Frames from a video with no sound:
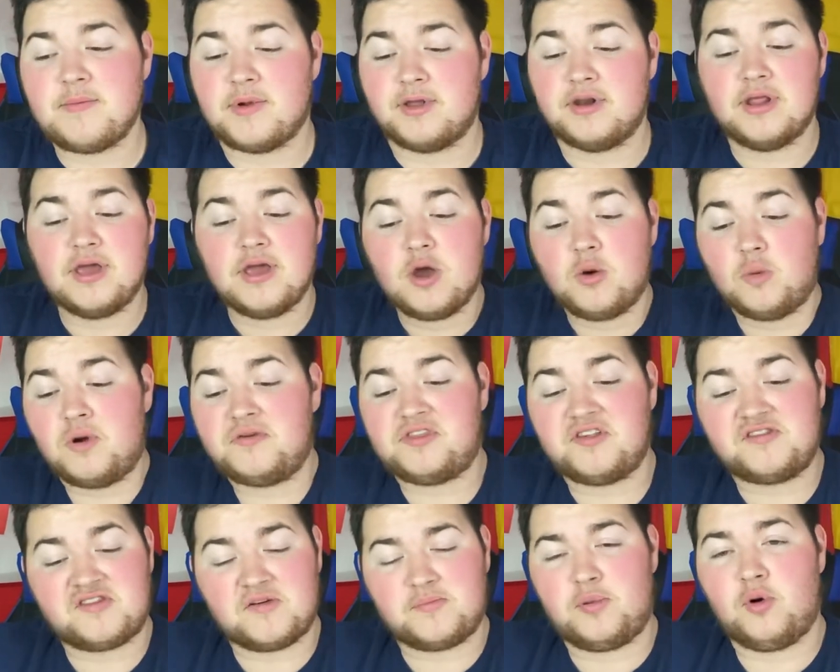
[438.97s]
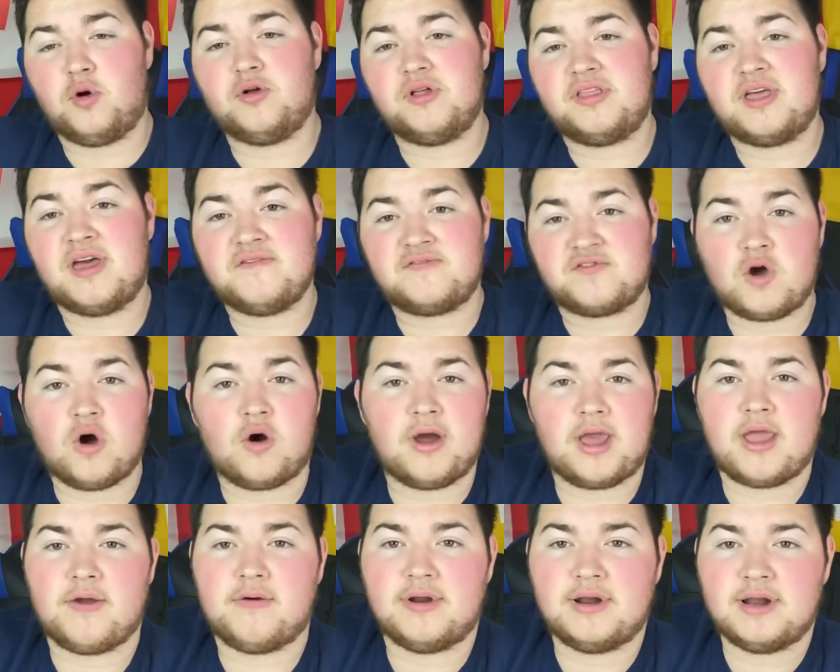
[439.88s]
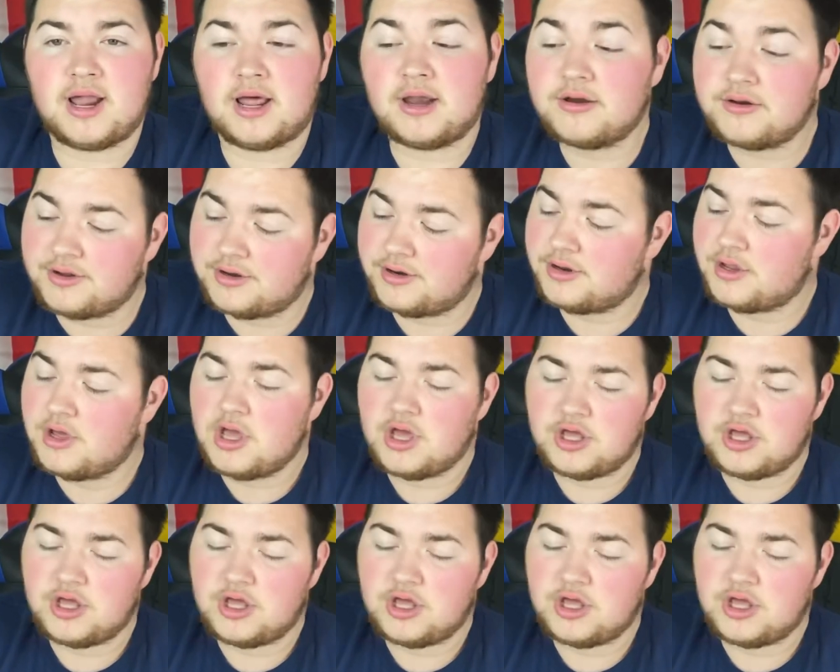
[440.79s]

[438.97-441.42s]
and with the support that they've got here in London,